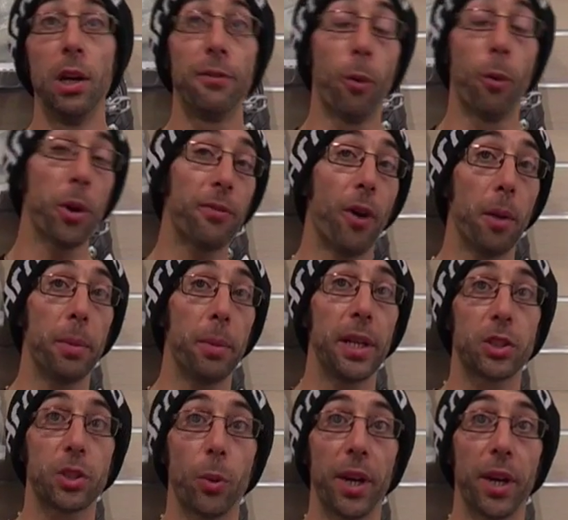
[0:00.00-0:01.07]
45
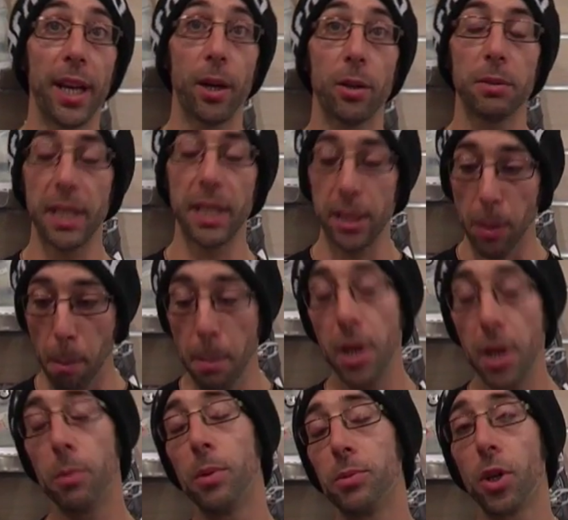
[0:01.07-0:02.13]
minutes to an hour is a
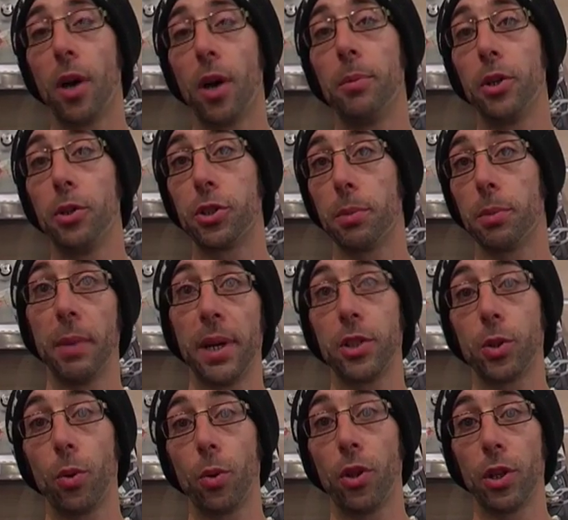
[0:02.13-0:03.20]
minimum time that you should make
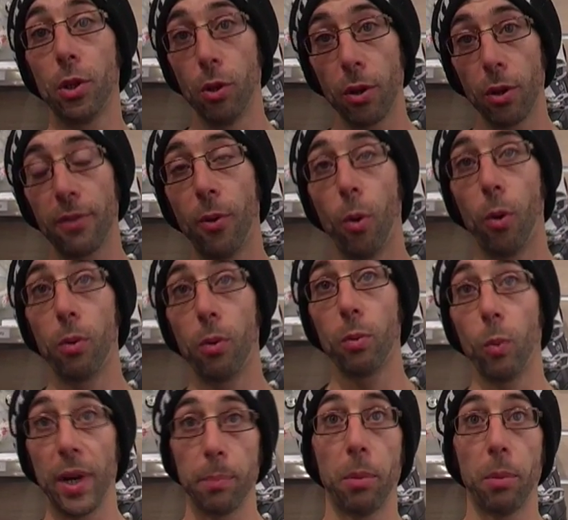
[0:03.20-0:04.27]
sure that you look for
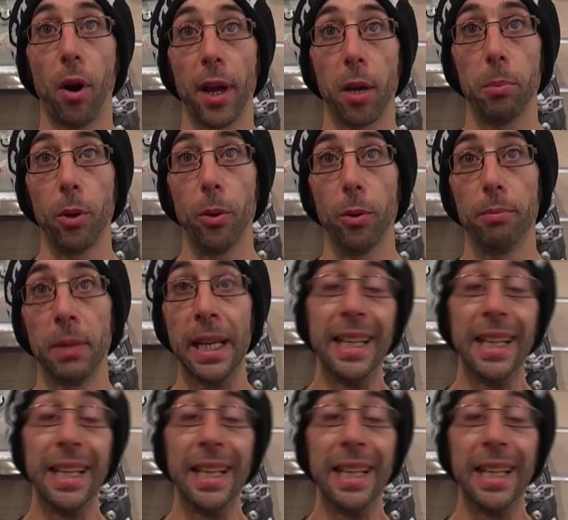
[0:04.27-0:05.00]
when buying a boot.